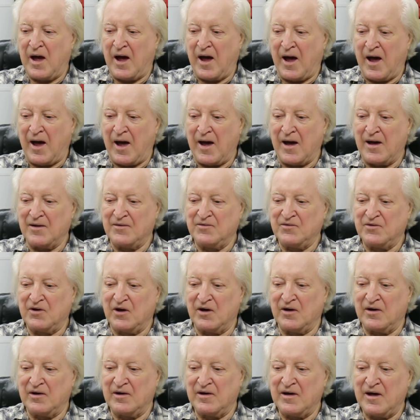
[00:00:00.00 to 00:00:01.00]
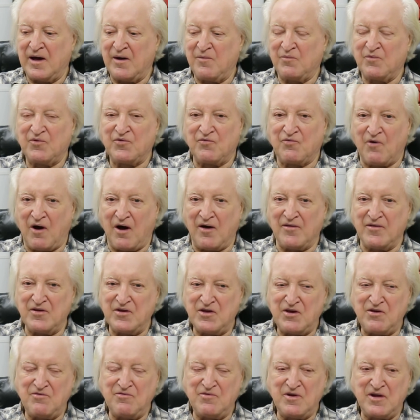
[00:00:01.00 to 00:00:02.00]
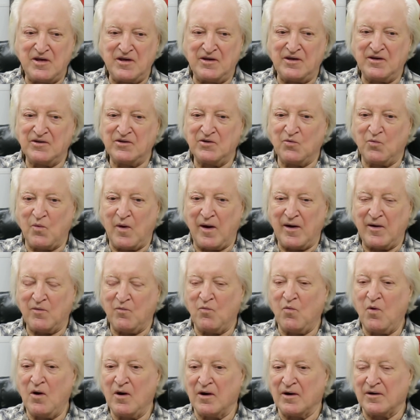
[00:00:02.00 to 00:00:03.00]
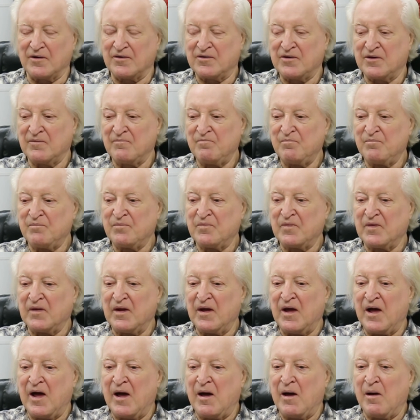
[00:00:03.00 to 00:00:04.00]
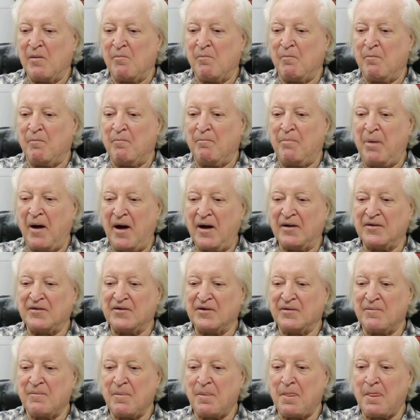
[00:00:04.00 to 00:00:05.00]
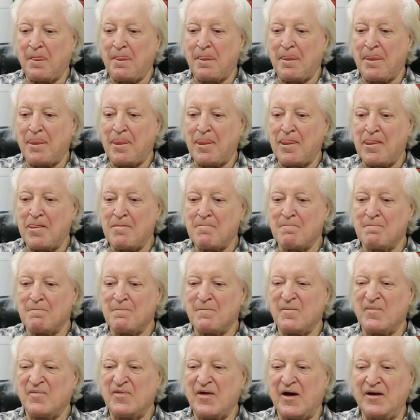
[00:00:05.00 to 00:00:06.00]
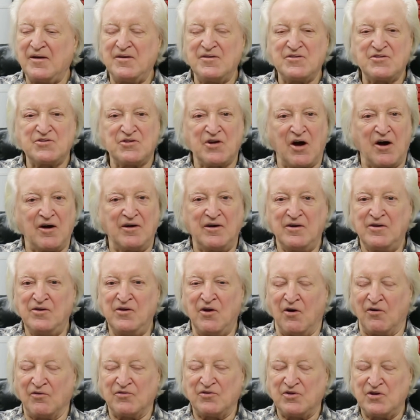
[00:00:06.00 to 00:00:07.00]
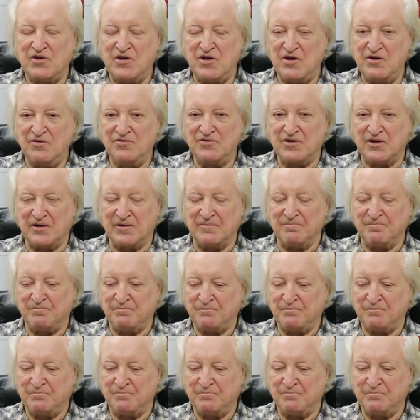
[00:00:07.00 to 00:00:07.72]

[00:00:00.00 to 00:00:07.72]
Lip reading: and it was rather unique in the way it worked, but they decided not to use it.